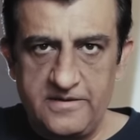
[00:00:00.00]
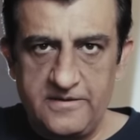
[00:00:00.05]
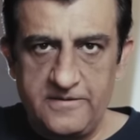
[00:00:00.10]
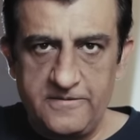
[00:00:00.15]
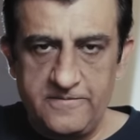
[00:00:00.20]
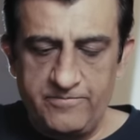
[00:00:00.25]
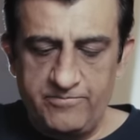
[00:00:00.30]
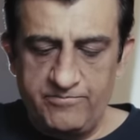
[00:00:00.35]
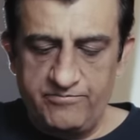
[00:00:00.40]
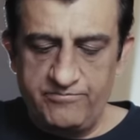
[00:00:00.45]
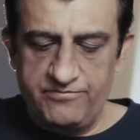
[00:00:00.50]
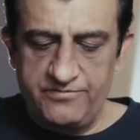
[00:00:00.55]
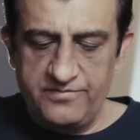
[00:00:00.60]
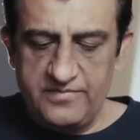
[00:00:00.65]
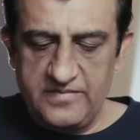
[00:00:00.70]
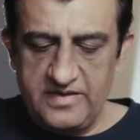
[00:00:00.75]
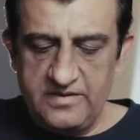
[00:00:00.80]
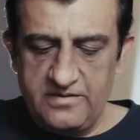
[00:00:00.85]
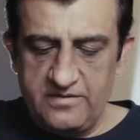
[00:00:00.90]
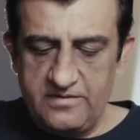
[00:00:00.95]

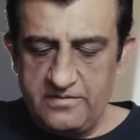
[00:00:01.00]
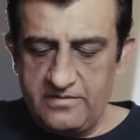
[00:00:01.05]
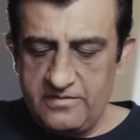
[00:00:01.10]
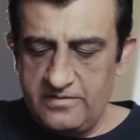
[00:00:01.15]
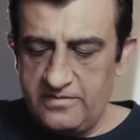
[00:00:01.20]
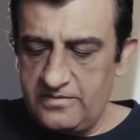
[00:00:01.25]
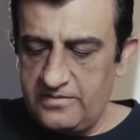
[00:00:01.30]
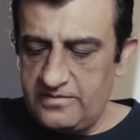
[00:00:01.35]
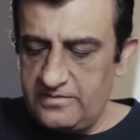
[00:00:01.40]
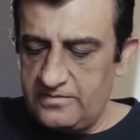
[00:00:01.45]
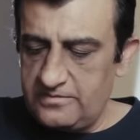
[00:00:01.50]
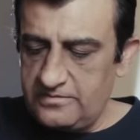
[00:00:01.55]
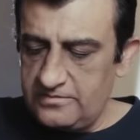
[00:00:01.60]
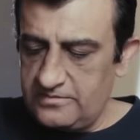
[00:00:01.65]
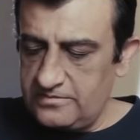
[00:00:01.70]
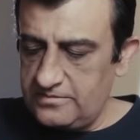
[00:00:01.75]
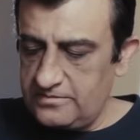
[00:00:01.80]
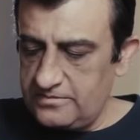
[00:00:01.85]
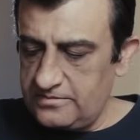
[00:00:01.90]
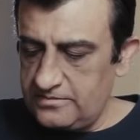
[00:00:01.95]

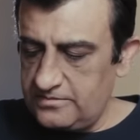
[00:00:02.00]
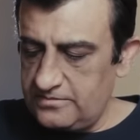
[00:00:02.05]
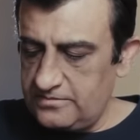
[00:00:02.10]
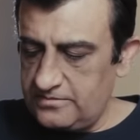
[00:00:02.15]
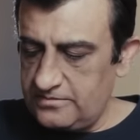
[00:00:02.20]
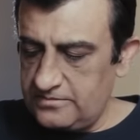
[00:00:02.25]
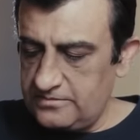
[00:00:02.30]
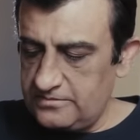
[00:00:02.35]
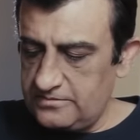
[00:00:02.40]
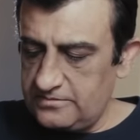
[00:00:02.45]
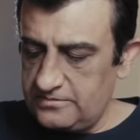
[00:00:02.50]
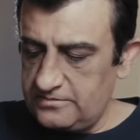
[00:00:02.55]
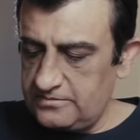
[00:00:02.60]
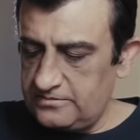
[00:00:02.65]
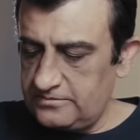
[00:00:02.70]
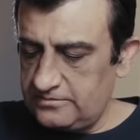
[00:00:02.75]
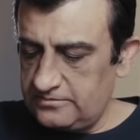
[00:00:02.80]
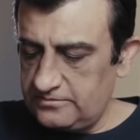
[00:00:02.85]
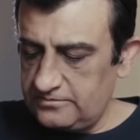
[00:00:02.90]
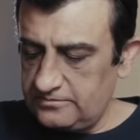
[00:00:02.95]

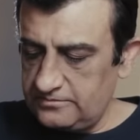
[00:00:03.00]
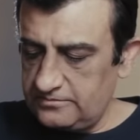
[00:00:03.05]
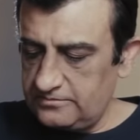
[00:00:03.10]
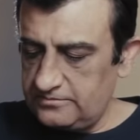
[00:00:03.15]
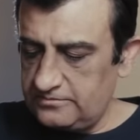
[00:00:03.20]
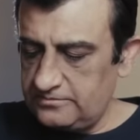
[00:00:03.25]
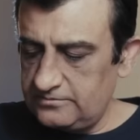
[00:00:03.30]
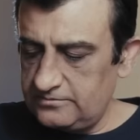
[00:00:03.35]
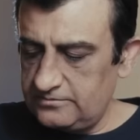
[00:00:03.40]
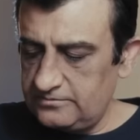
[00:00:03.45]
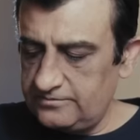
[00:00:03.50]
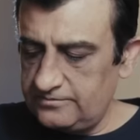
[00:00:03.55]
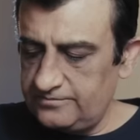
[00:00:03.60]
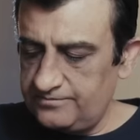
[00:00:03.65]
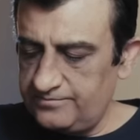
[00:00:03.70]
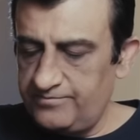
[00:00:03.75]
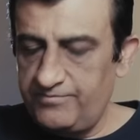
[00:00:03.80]
Nobody speaks.